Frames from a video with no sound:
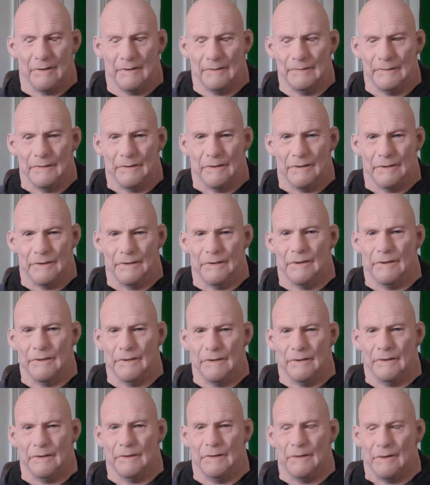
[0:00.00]
It brings
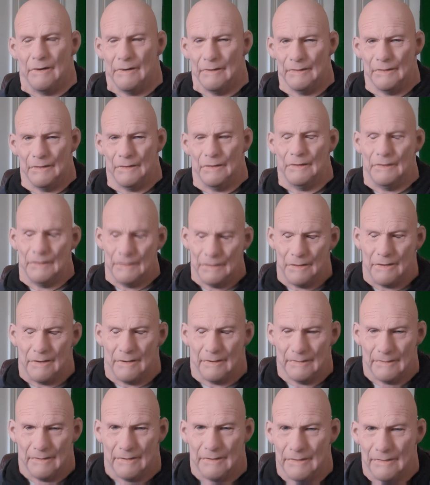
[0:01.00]
you to,
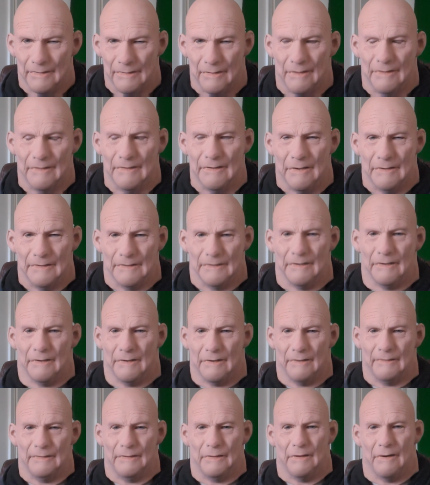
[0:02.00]
well, it's a
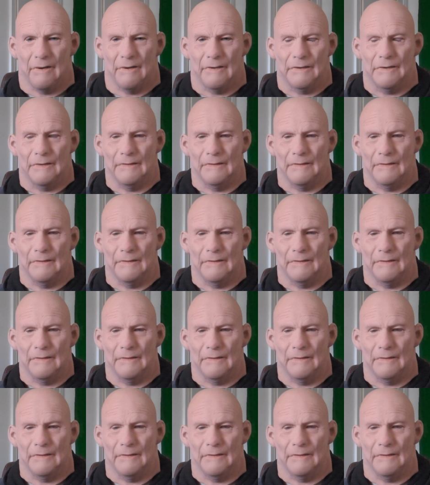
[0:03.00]
fantastic giveaway.